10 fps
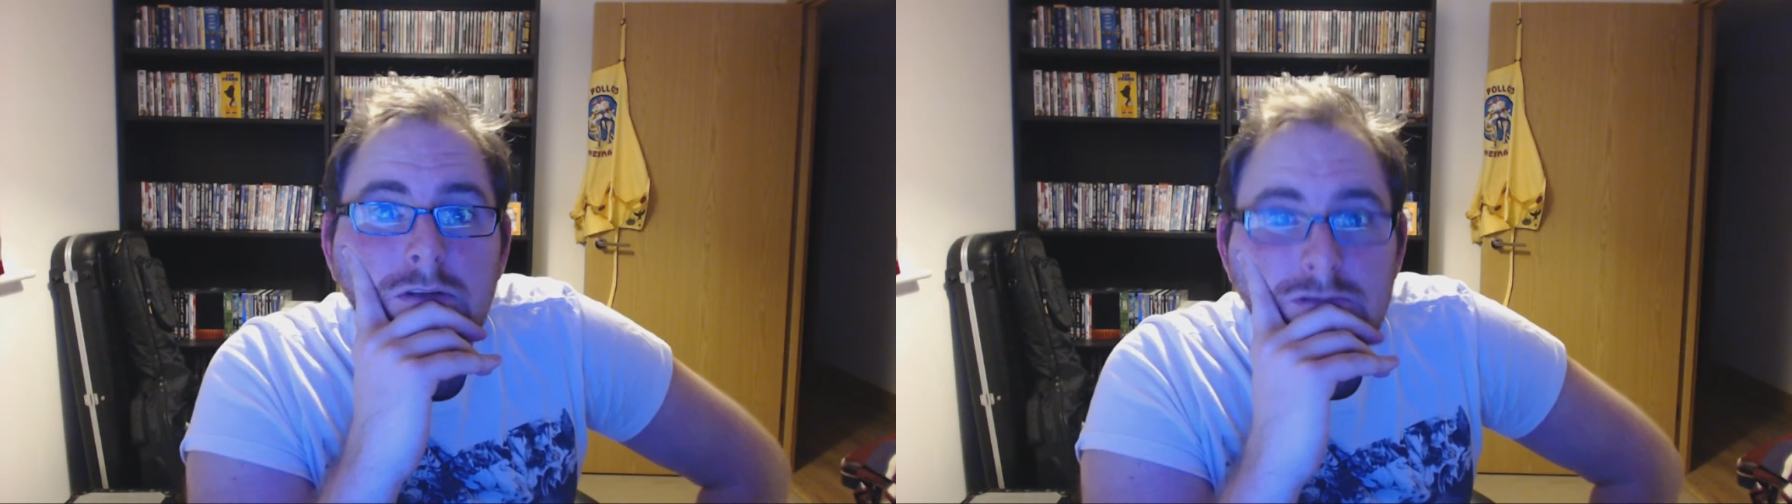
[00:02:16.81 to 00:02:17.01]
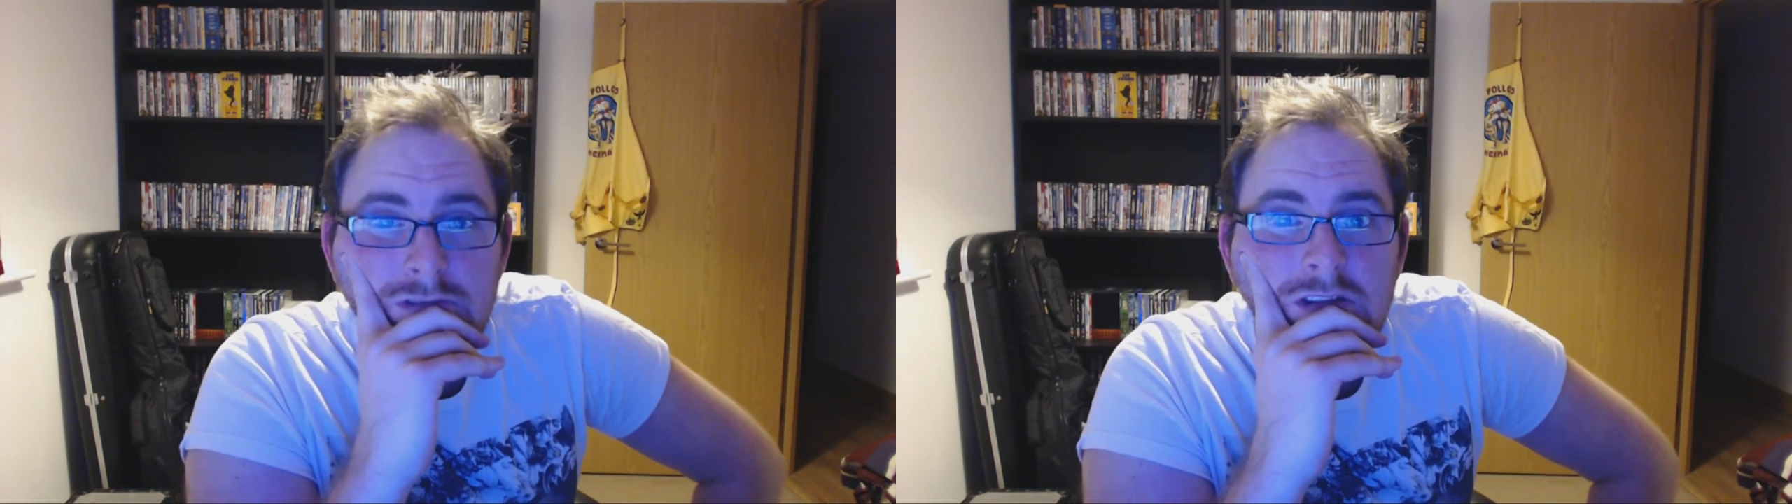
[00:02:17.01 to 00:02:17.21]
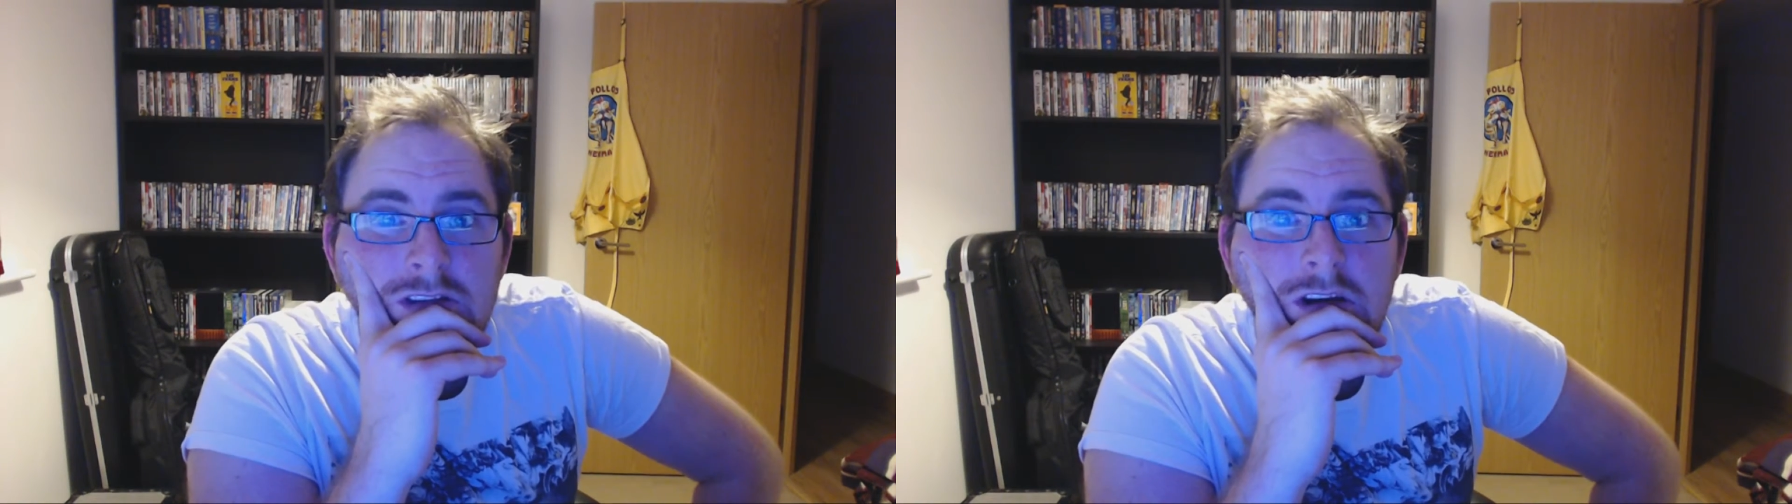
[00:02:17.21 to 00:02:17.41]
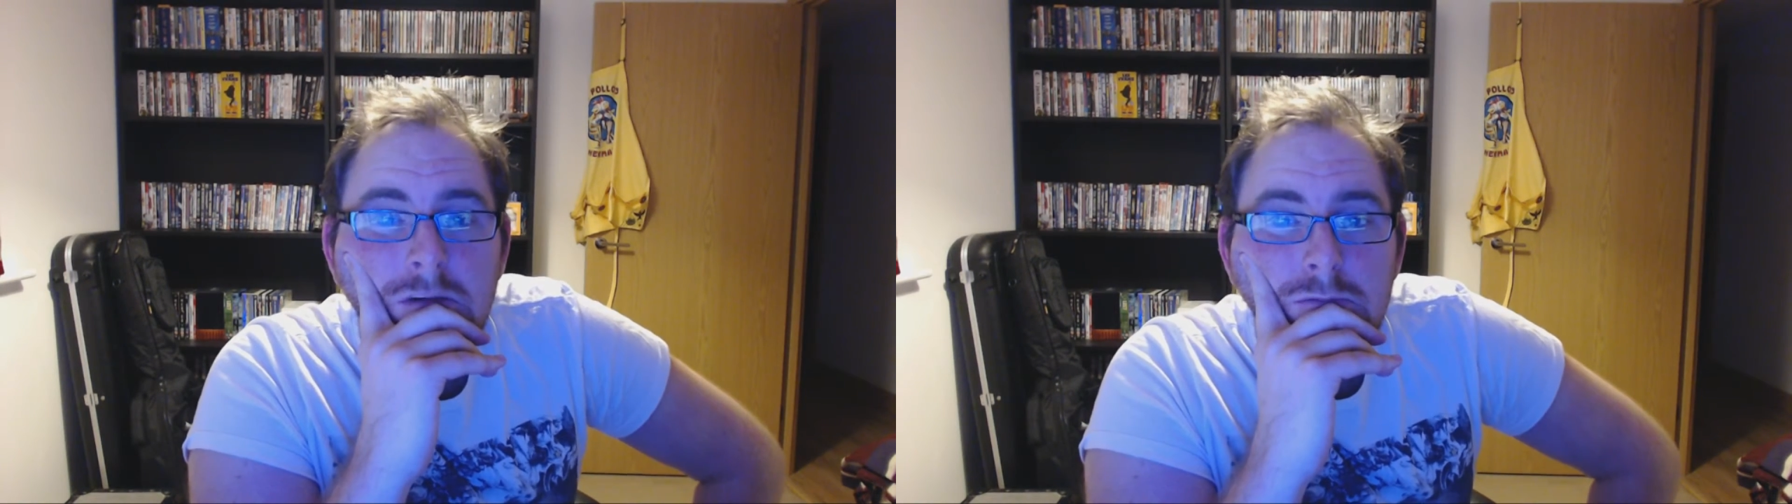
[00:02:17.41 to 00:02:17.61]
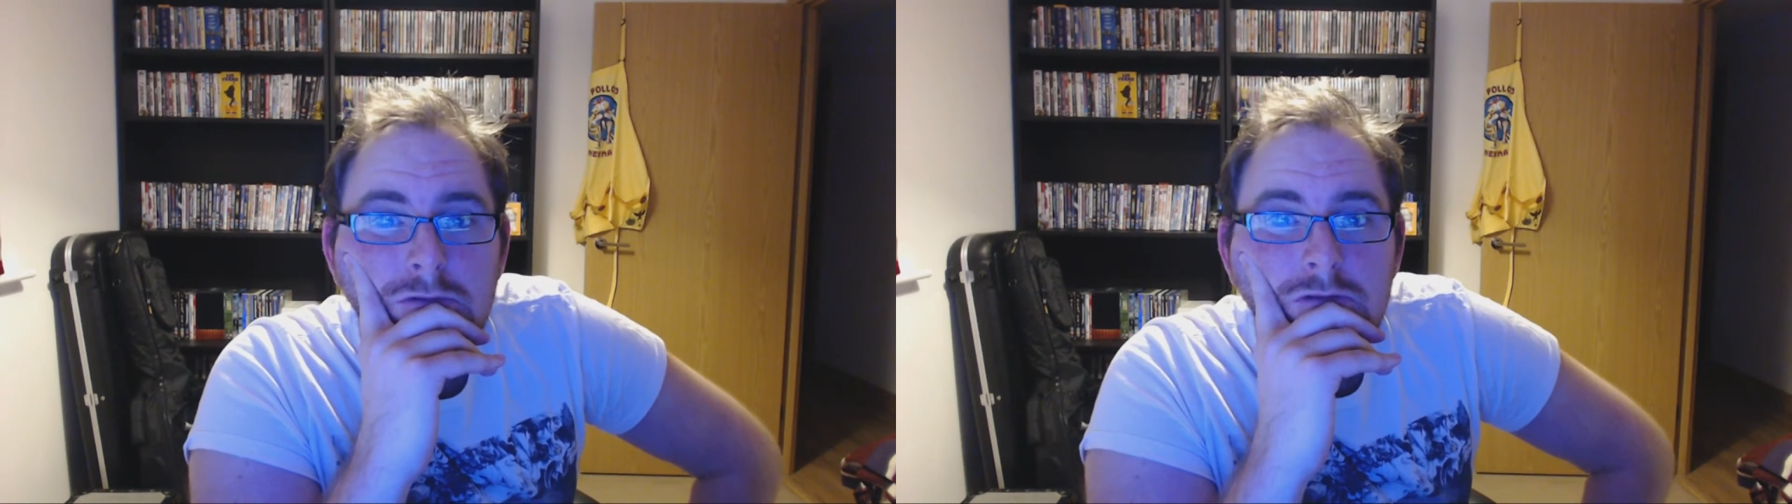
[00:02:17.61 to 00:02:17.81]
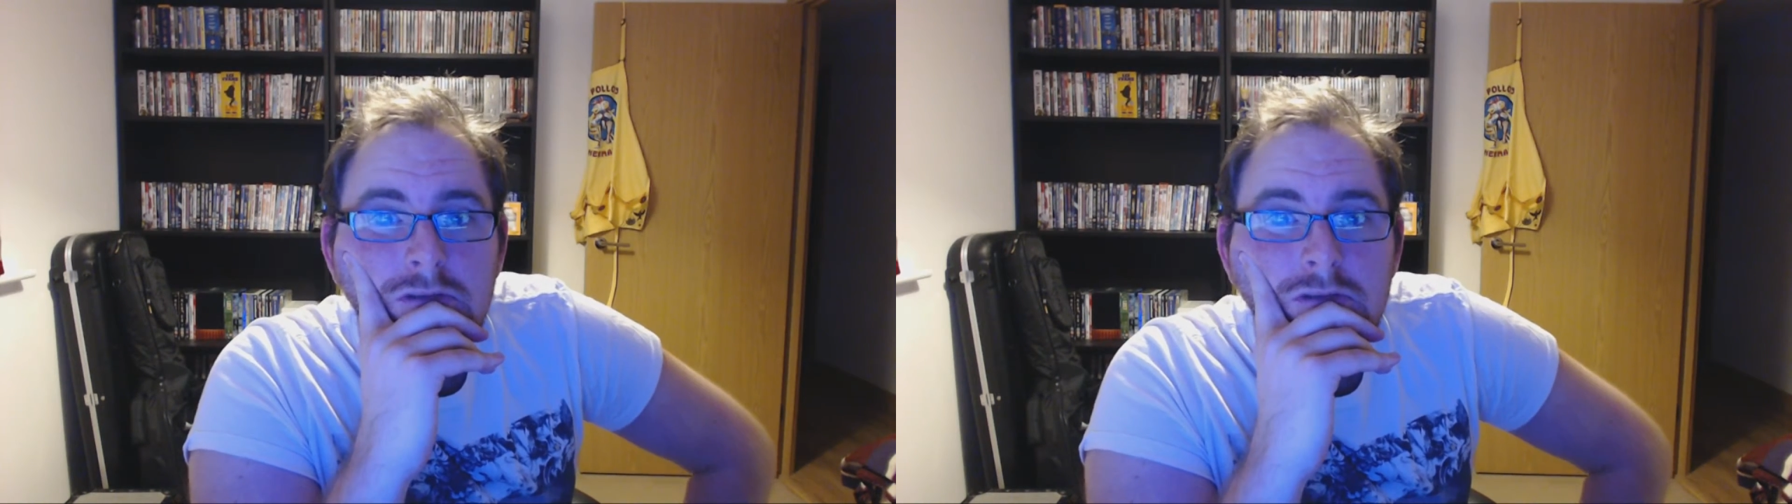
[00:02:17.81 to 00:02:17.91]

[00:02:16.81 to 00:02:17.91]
I'll just I will do